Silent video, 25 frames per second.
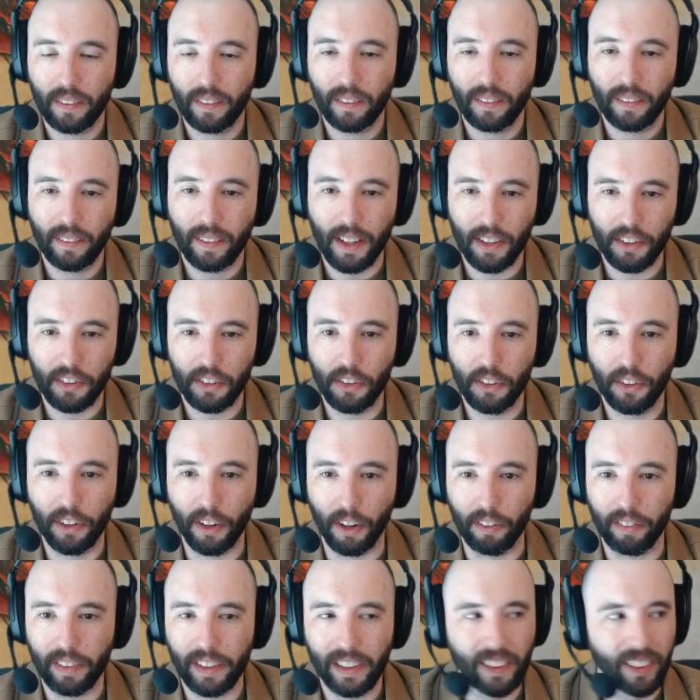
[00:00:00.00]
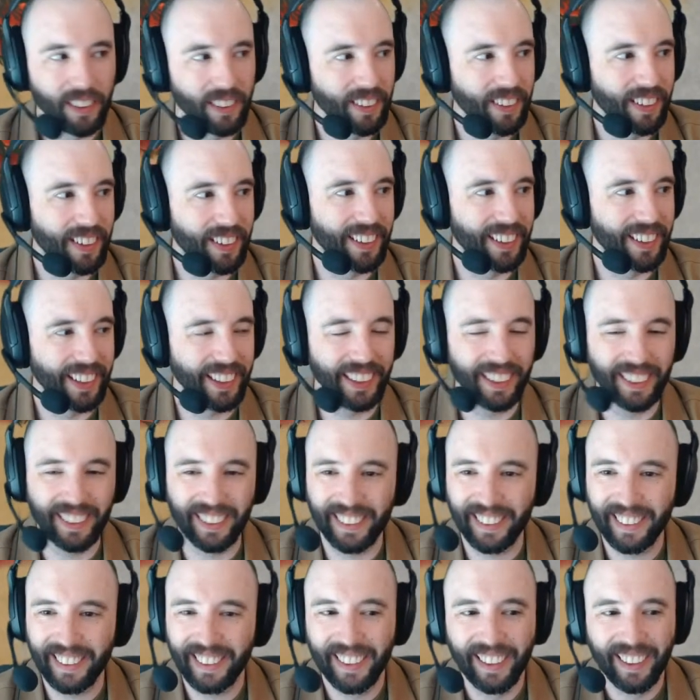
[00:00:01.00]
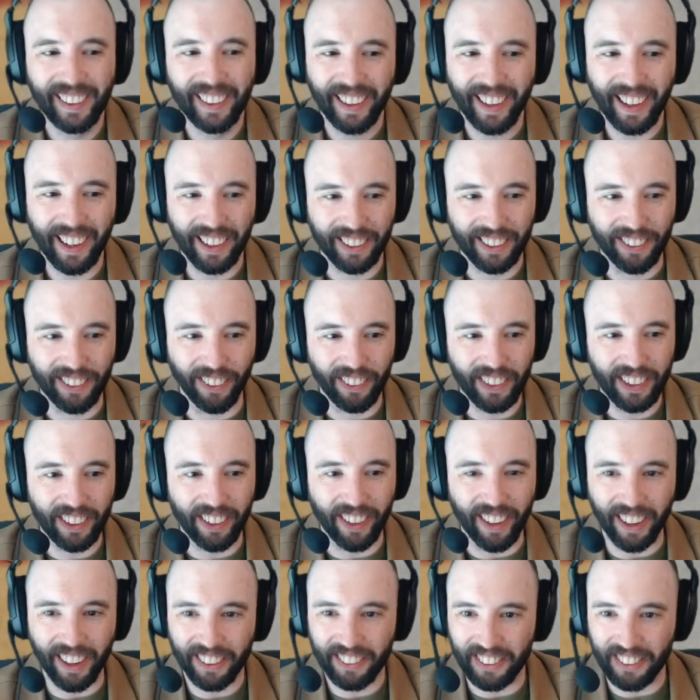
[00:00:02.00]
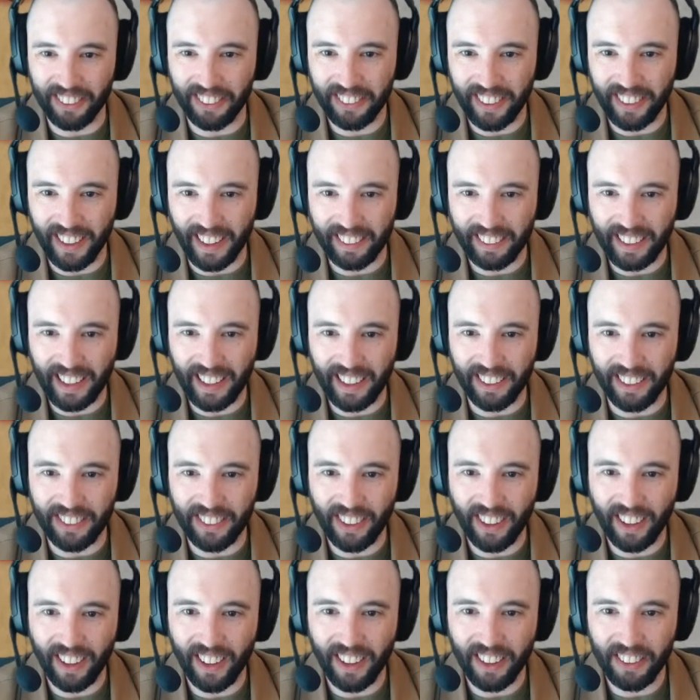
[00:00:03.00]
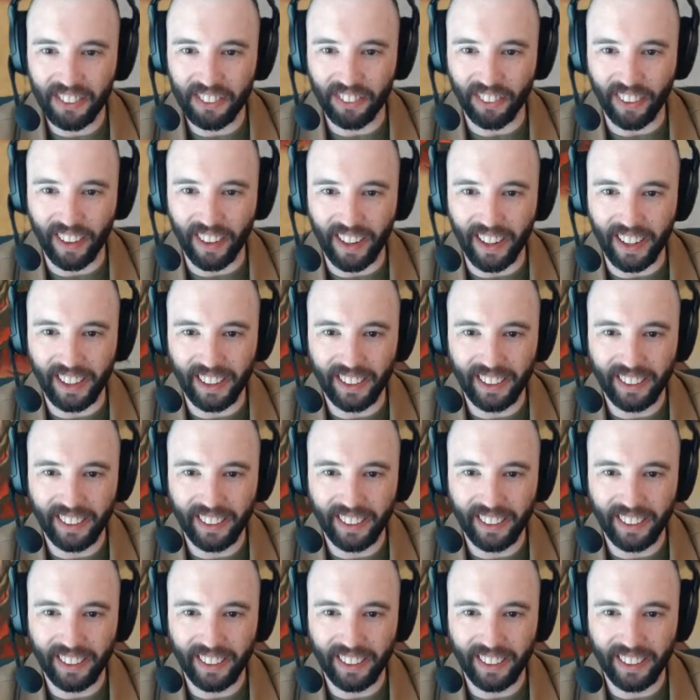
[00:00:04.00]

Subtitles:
That's too curvy. Gotta Goldilocks this thing. Get it just right.